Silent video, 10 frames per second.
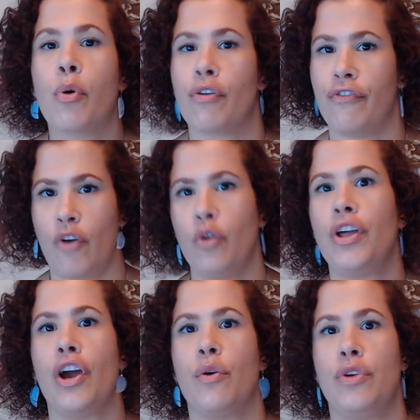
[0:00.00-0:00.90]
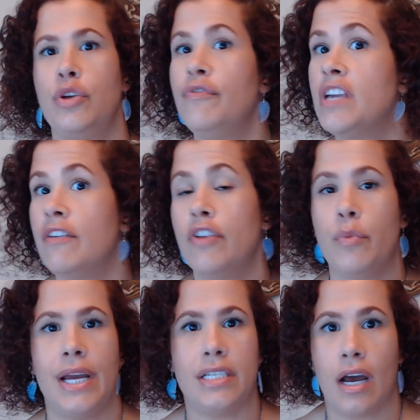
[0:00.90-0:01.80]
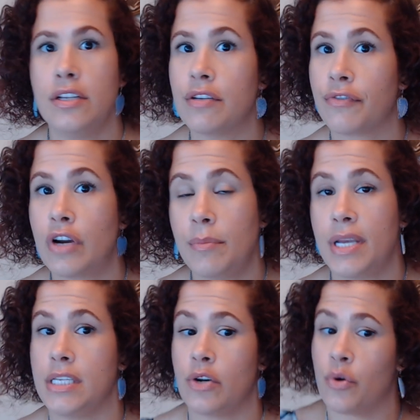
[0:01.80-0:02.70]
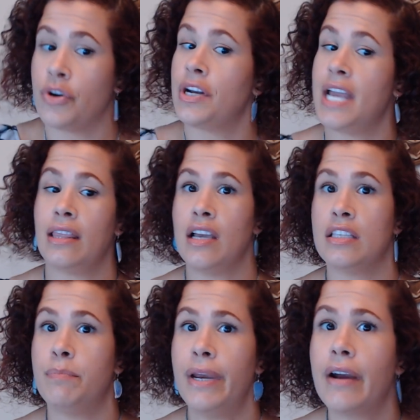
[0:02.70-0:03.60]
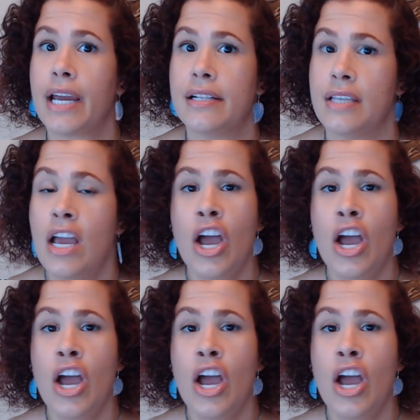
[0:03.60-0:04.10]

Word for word: portfolio you've given away tons of freebies in order to get the experience